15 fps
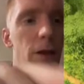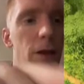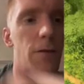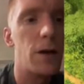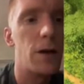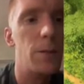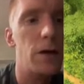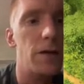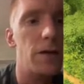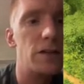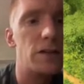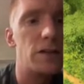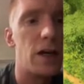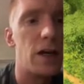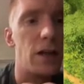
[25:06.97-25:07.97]
Come in on this
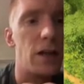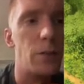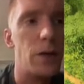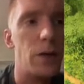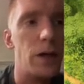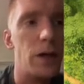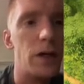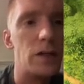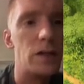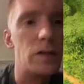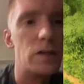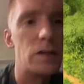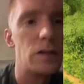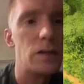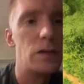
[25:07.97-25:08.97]
side of the
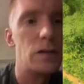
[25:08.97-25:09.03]
base,